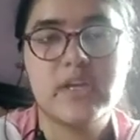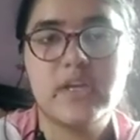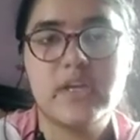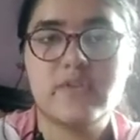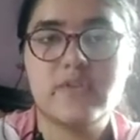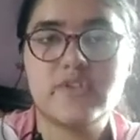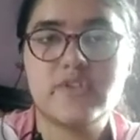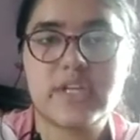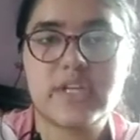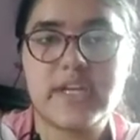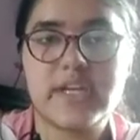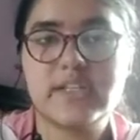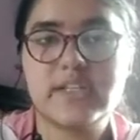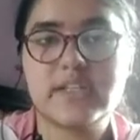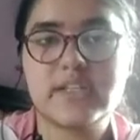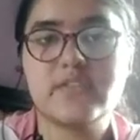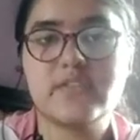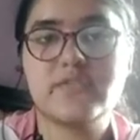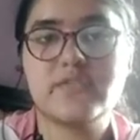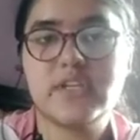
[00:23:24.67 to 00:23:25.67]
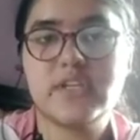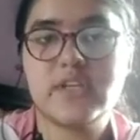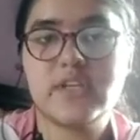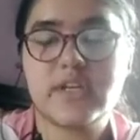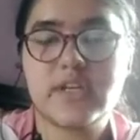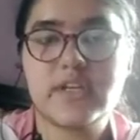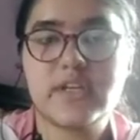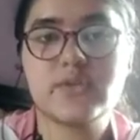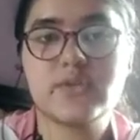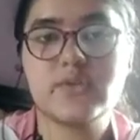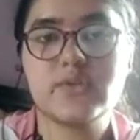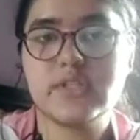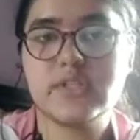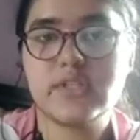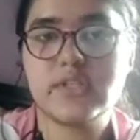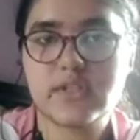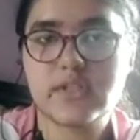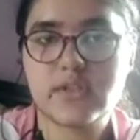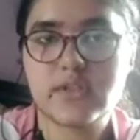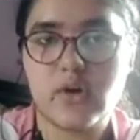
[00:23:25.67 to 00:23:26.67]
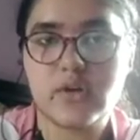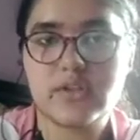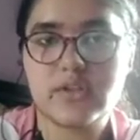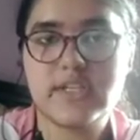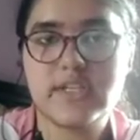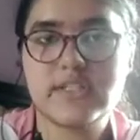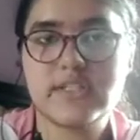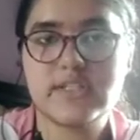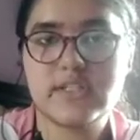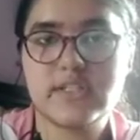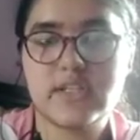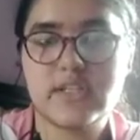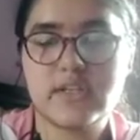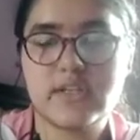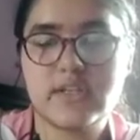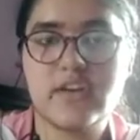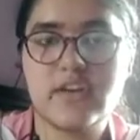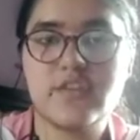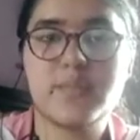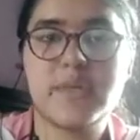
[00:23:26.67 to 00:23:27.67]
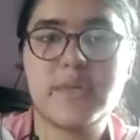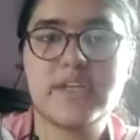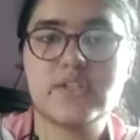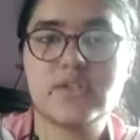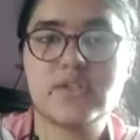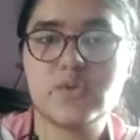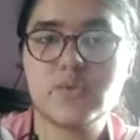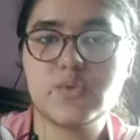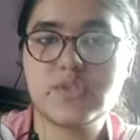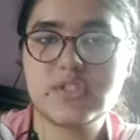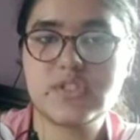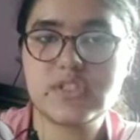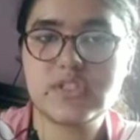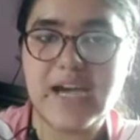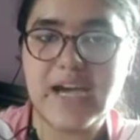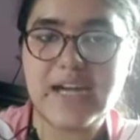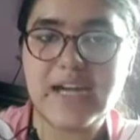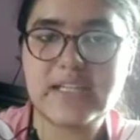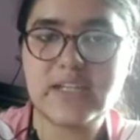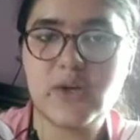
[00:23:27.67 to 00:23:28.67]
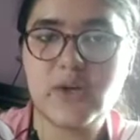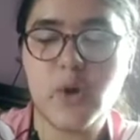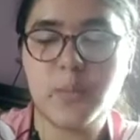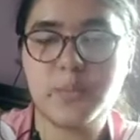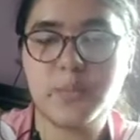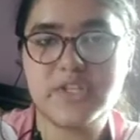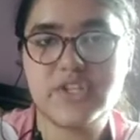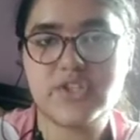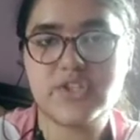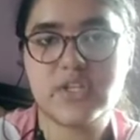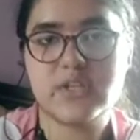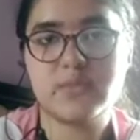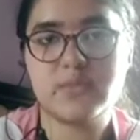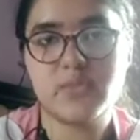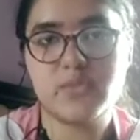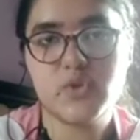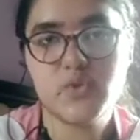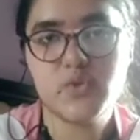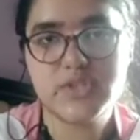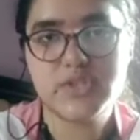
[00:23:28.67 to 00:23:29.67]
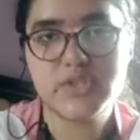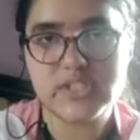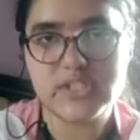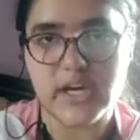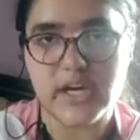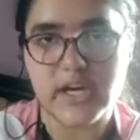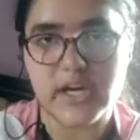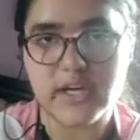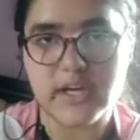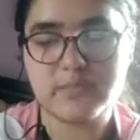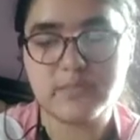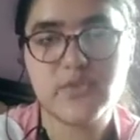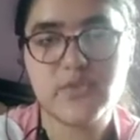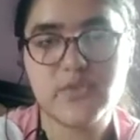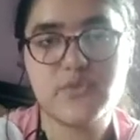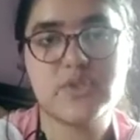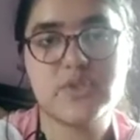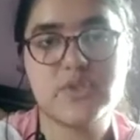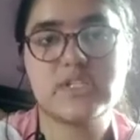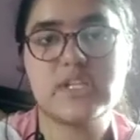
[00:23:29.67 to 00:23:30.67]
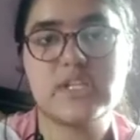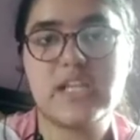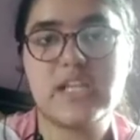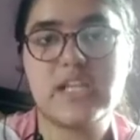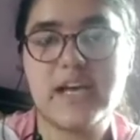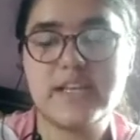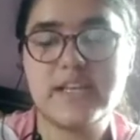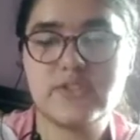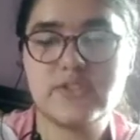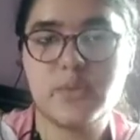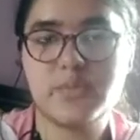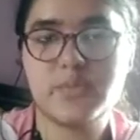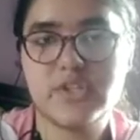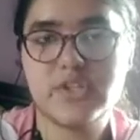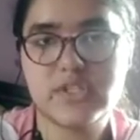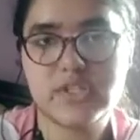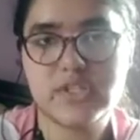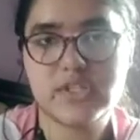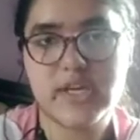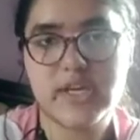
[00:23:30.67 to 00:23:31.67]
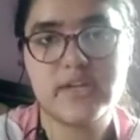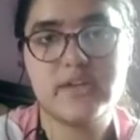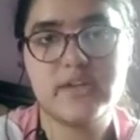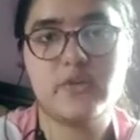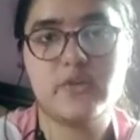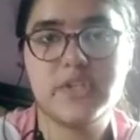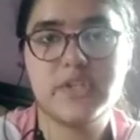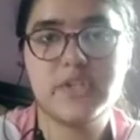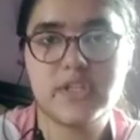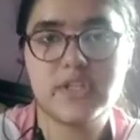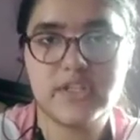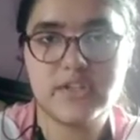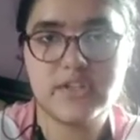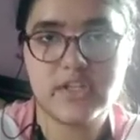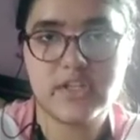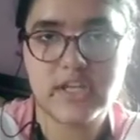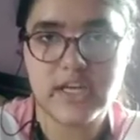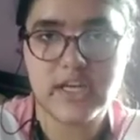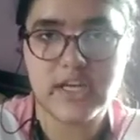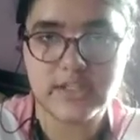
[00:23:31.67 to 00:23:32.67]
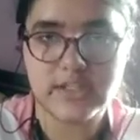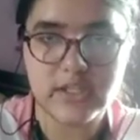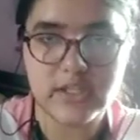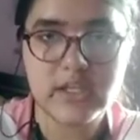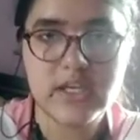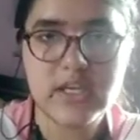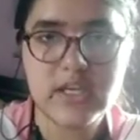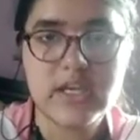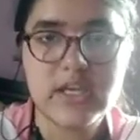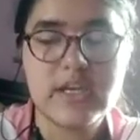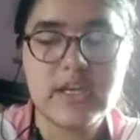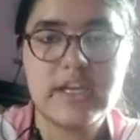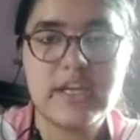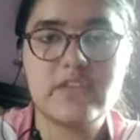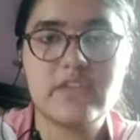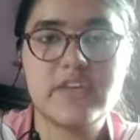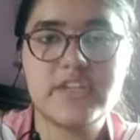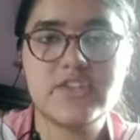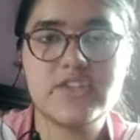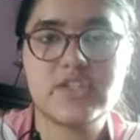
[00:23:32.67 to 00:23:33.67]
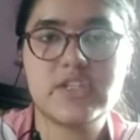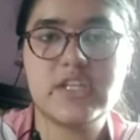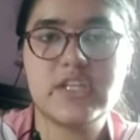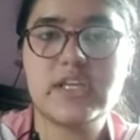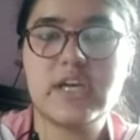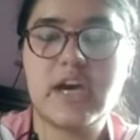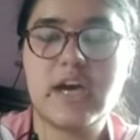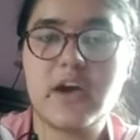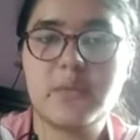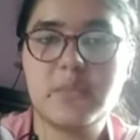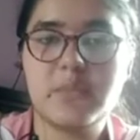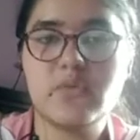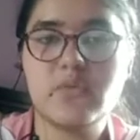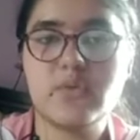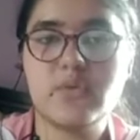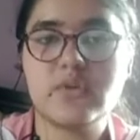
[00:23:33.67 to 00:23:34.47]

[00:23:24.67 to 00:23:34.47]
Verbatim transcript: which kind of gave the hike to the Congress and the government to start Operation Blue Star, which is the last operation carried out by the Indira Gandhi, in which the army